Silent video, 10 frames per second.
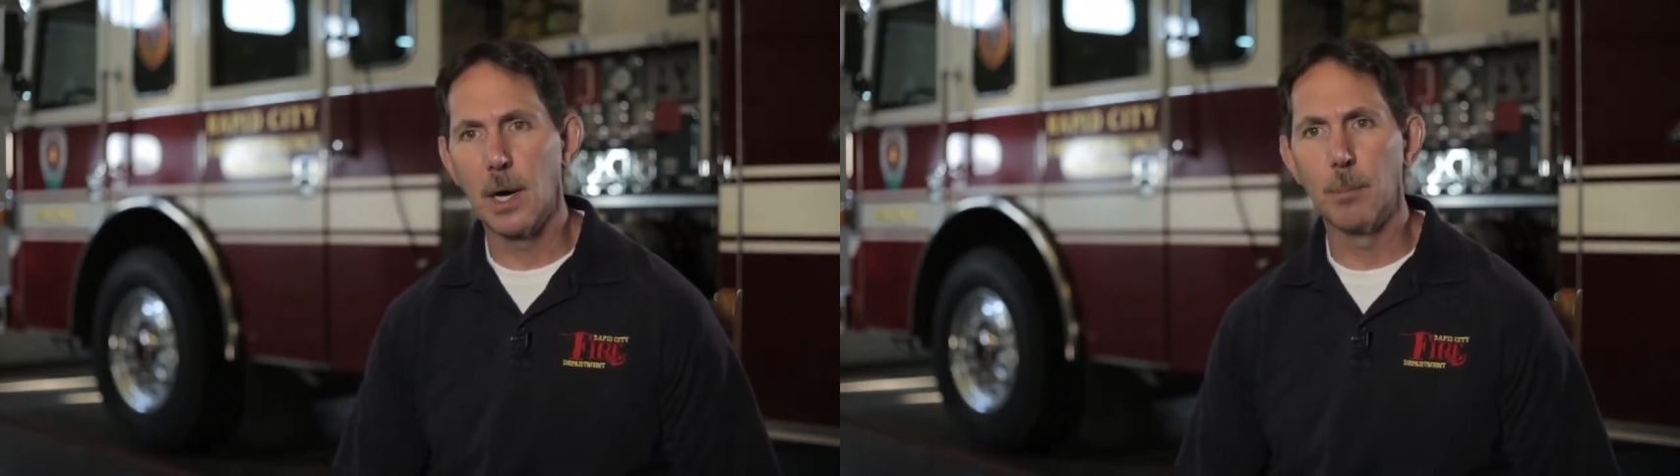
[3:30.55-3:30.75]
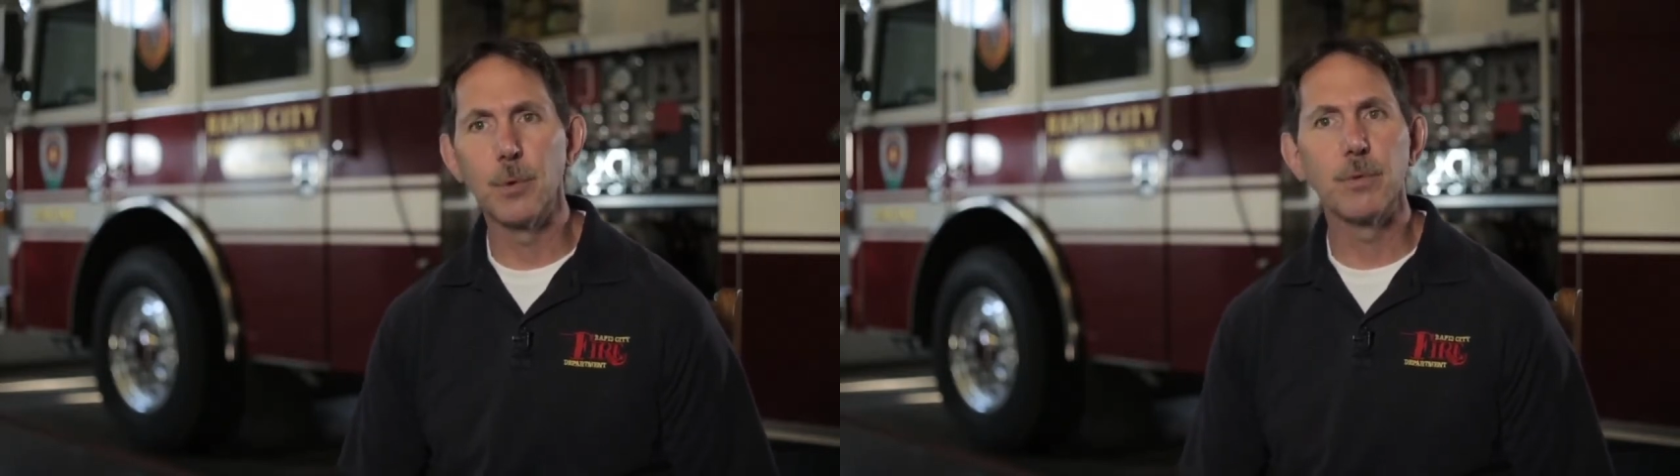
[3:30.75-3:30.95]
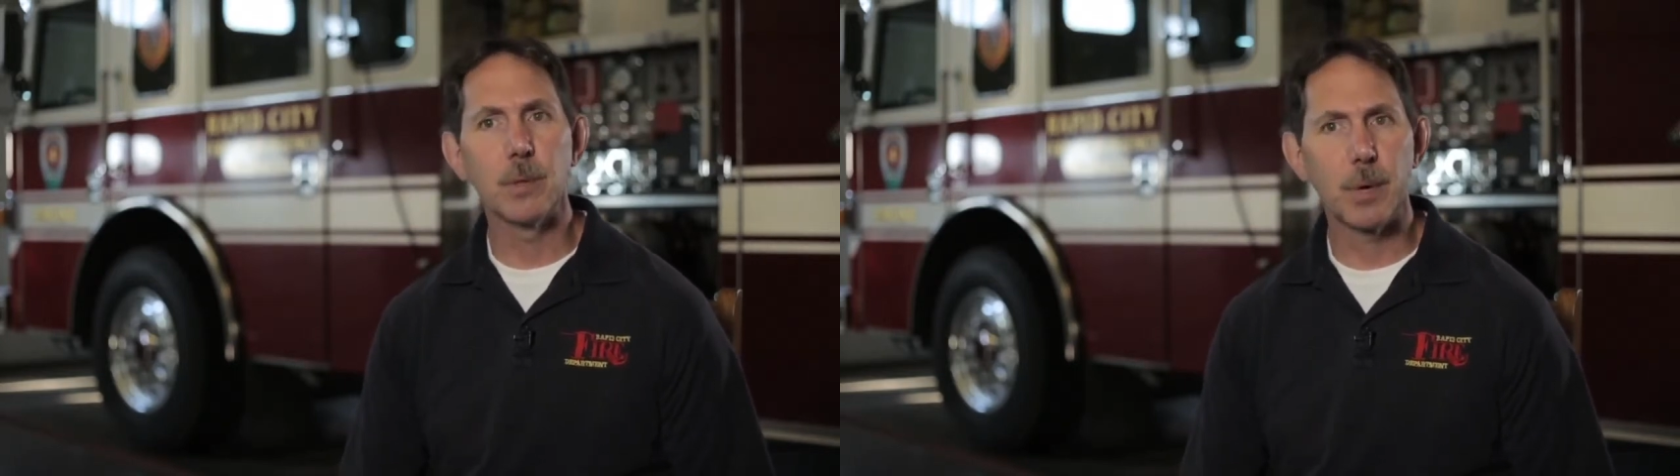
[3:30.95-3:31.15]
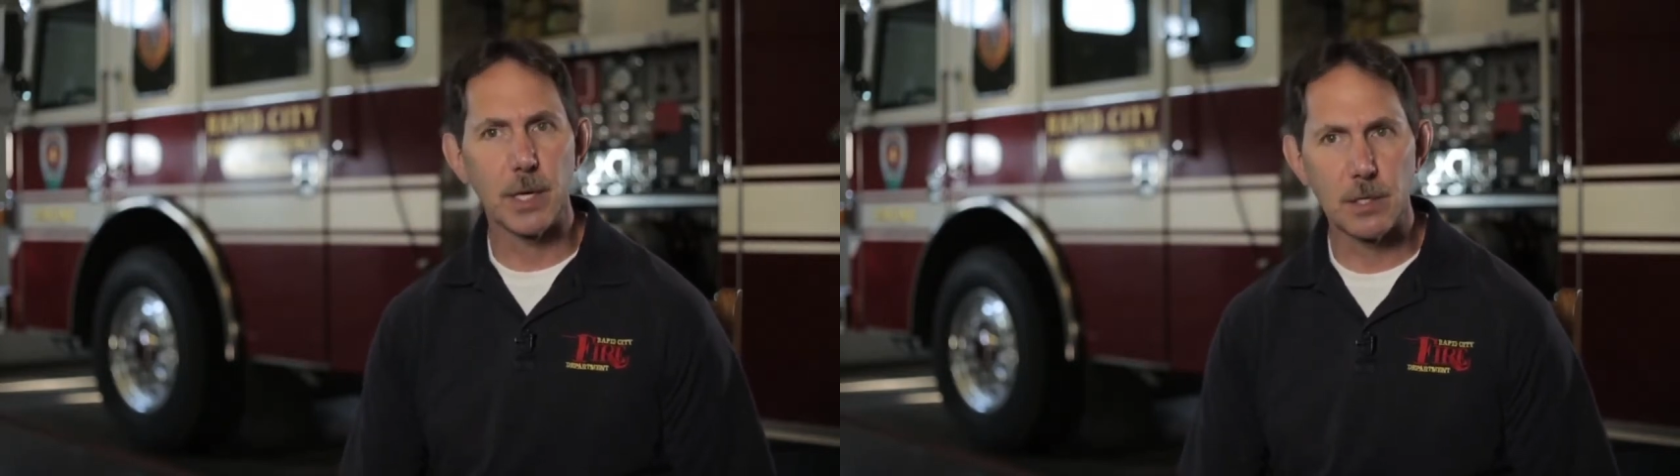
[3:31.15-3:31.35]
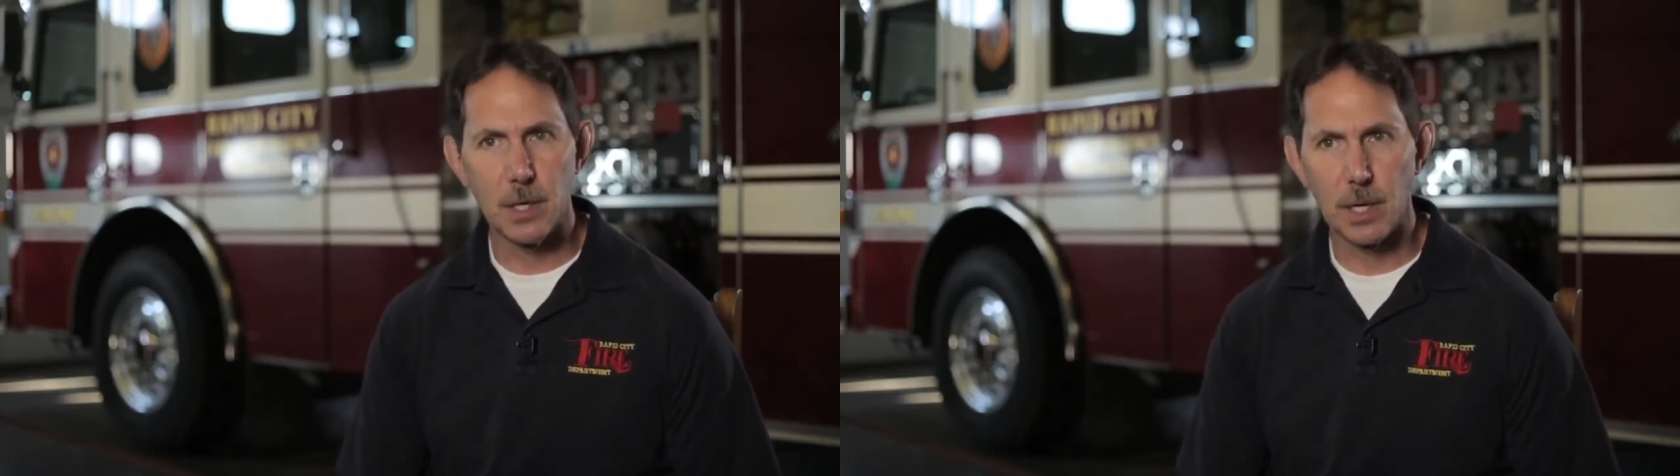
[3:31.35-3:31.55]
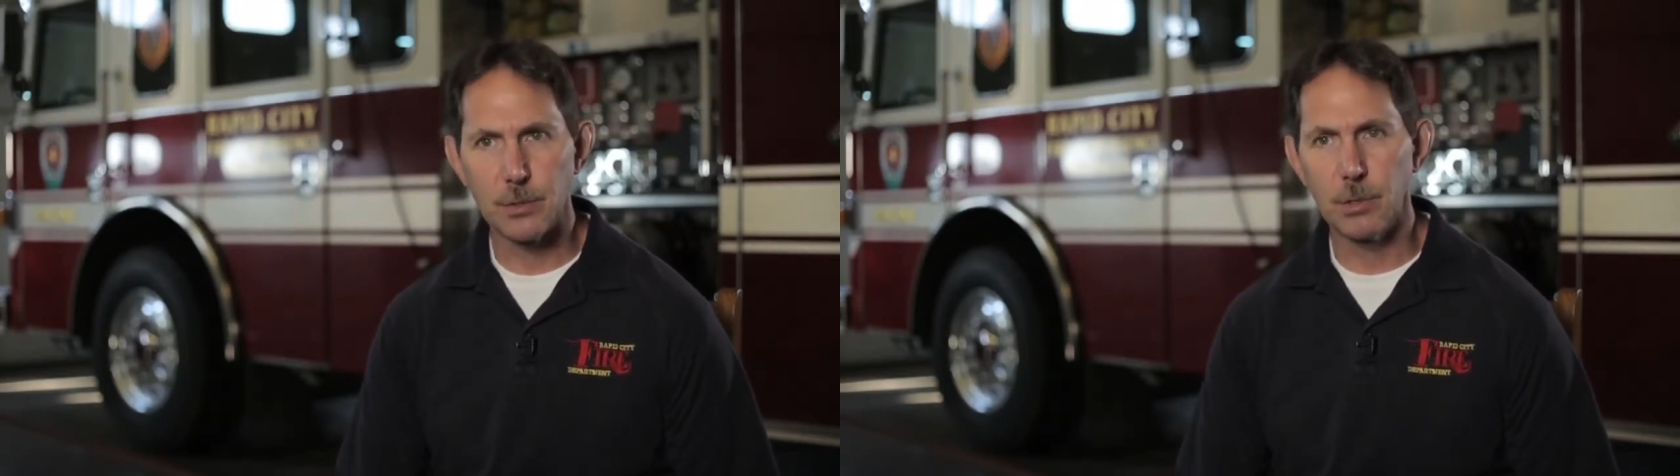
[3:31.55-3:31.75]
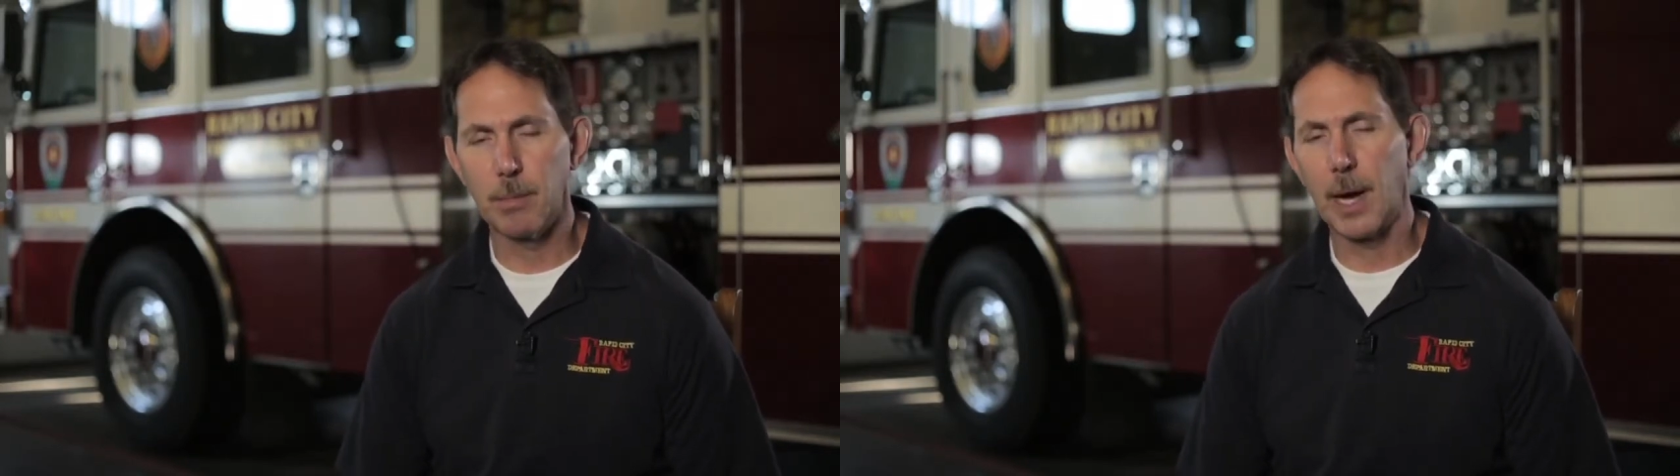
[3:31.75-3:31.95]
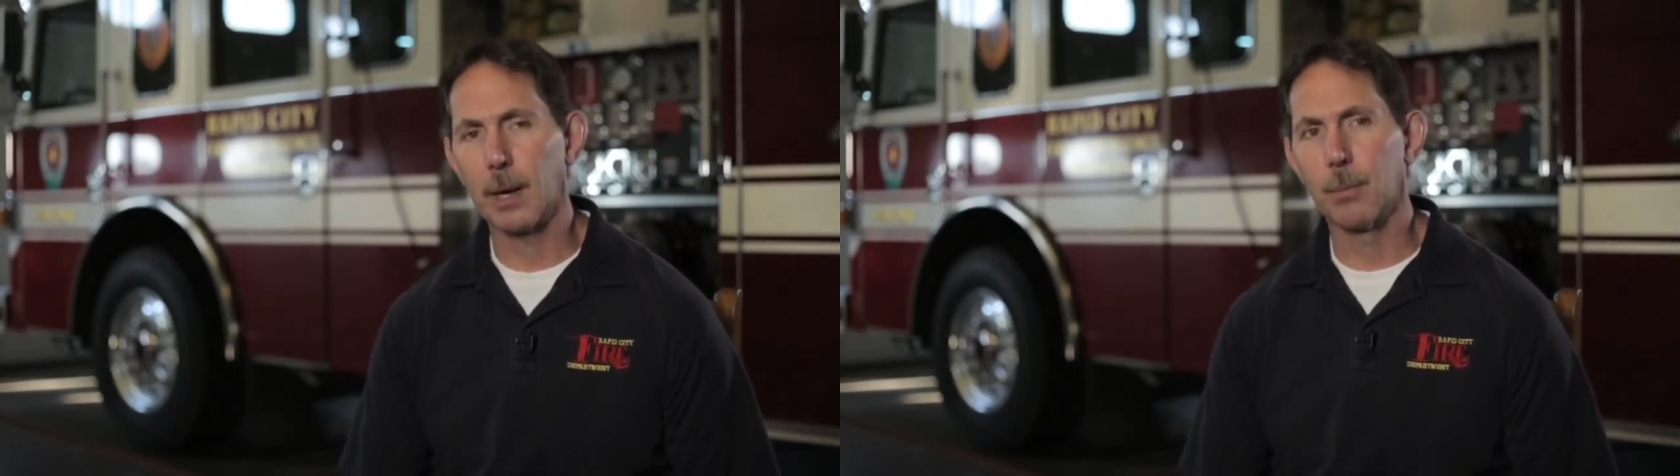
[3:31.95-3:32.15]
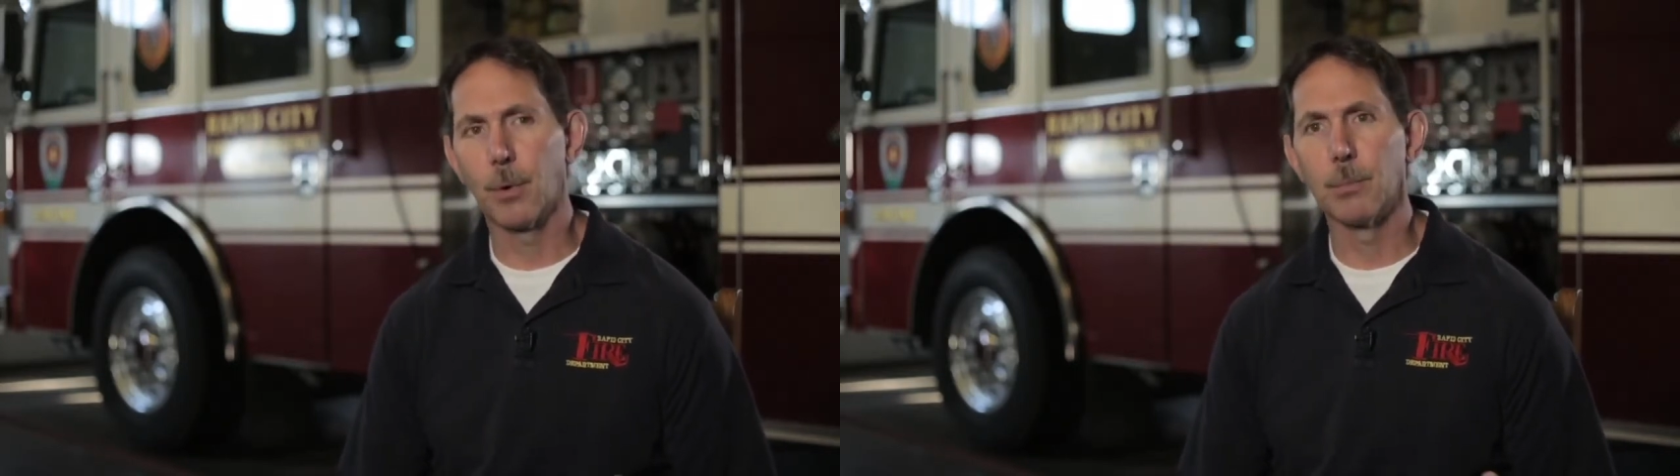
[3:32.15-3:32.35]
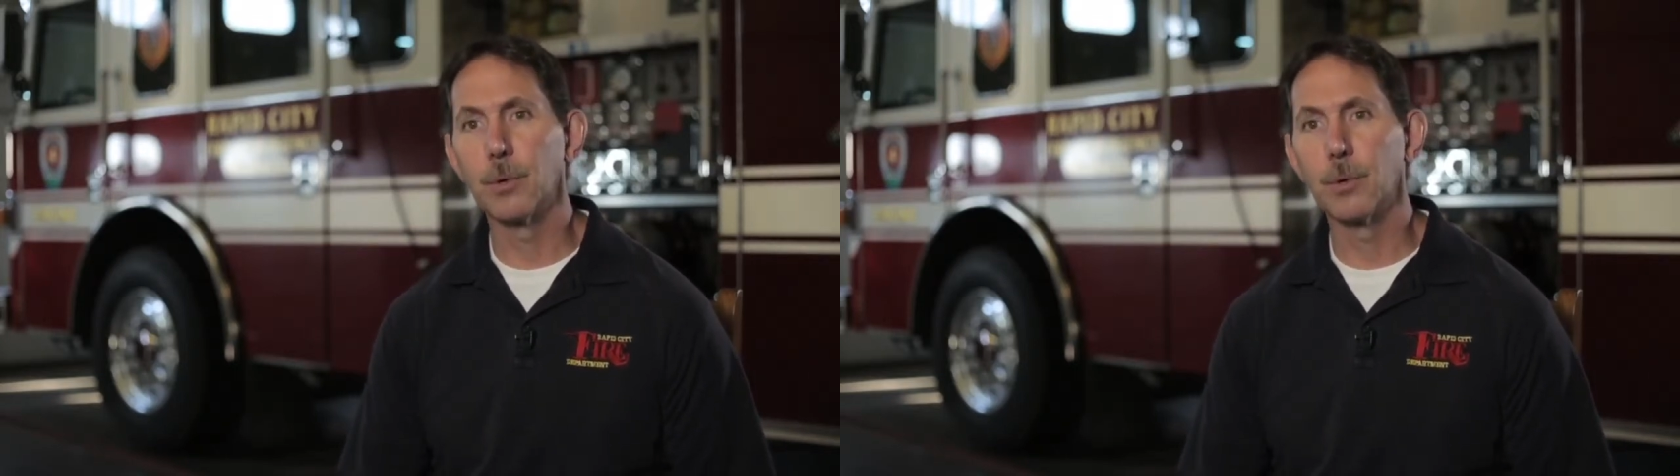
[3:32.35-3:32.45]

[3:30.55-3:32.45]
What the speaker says: moving the patient onto a backboard,